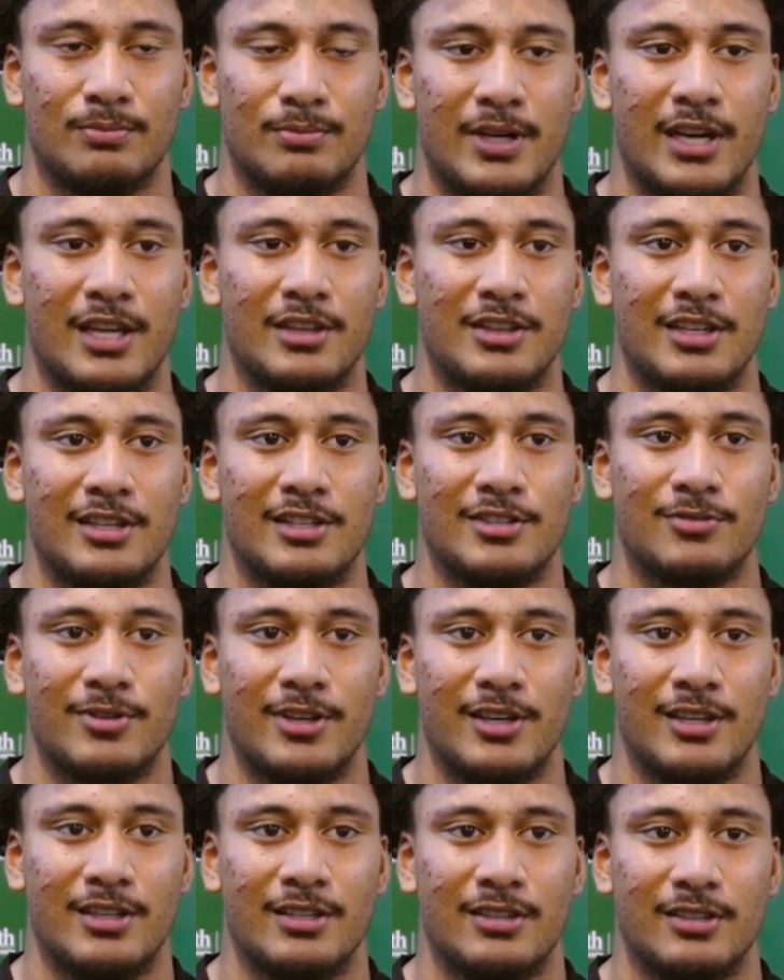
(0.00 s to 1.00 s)
But I think he's
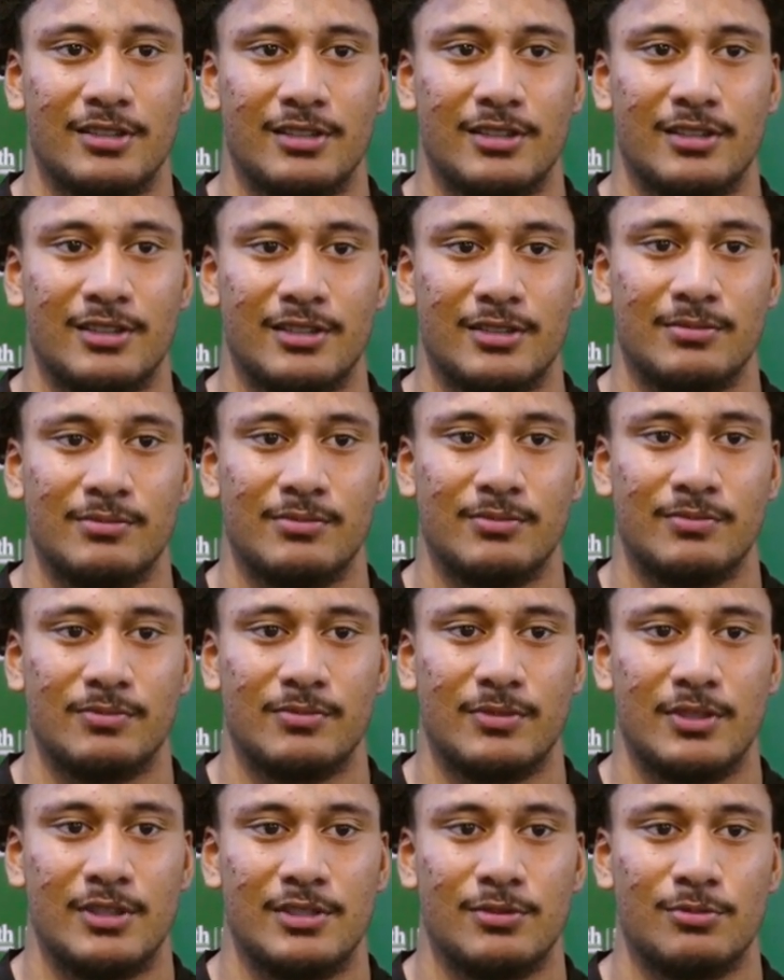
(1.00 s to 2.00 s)
ready.
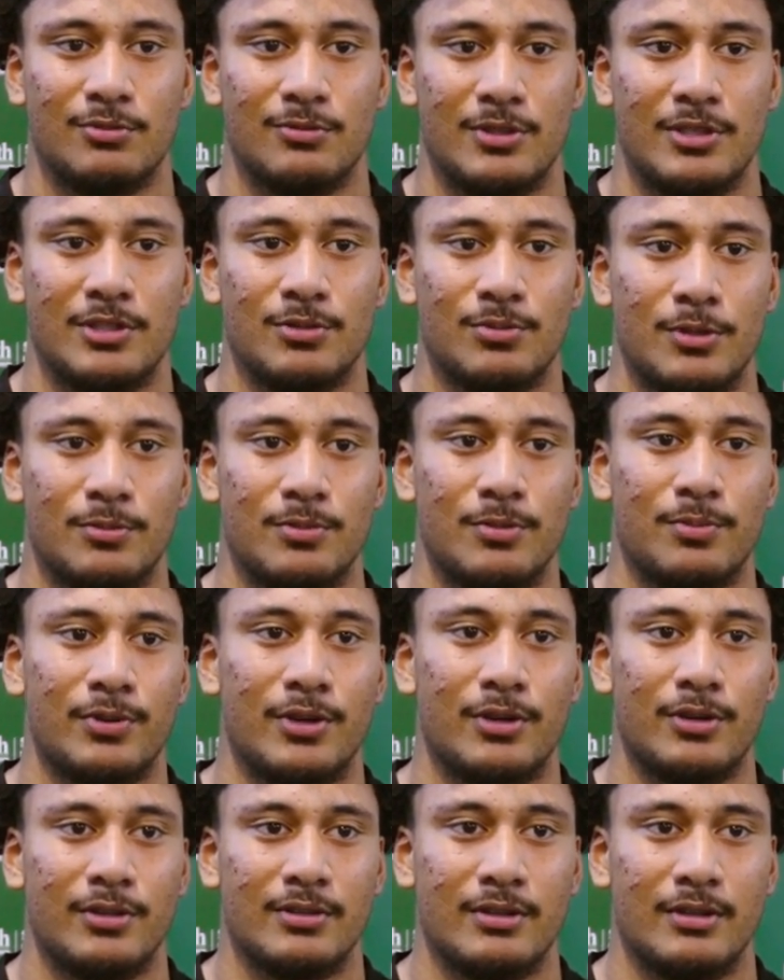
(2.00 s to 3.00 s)
He's well
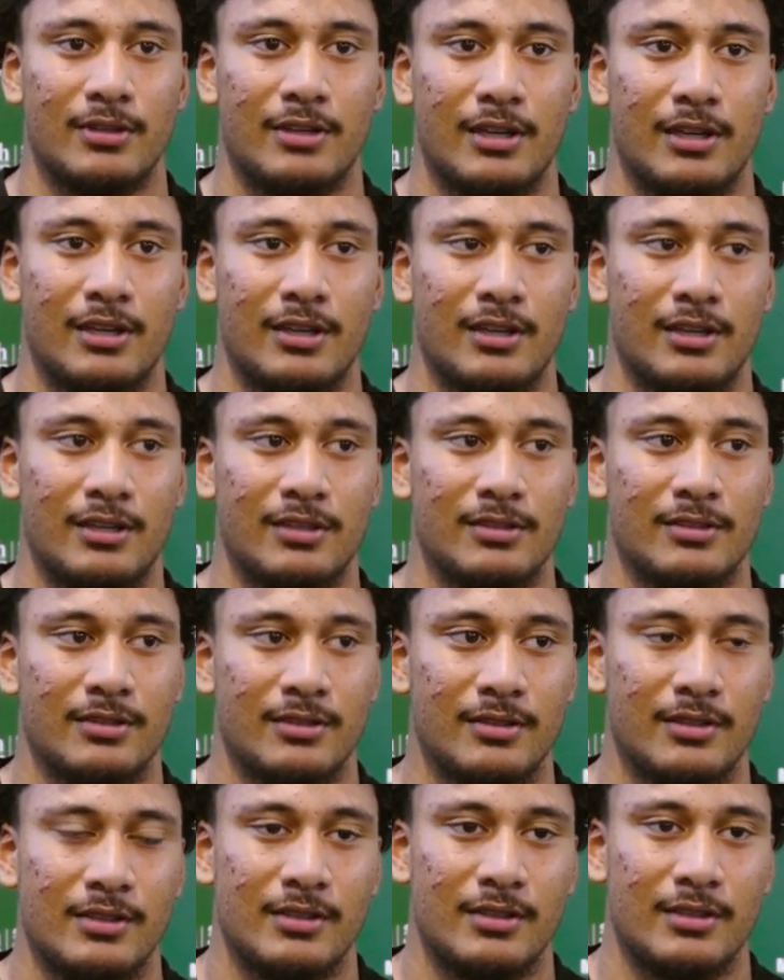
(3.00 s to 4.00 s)
prepared, and
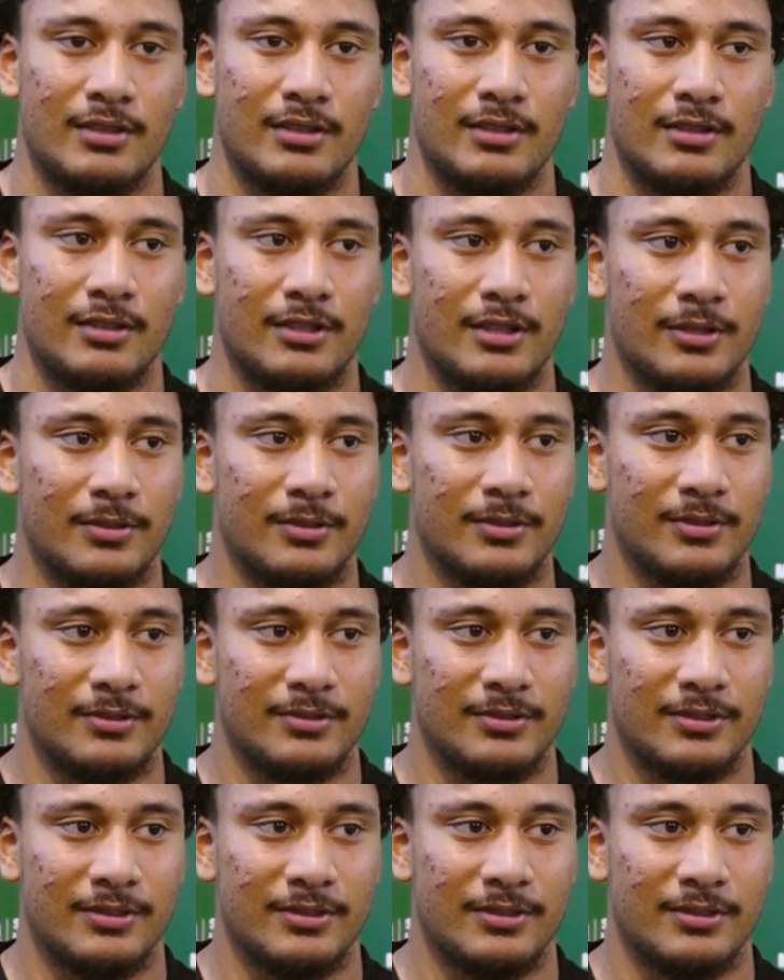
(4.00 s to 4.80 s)
yeah.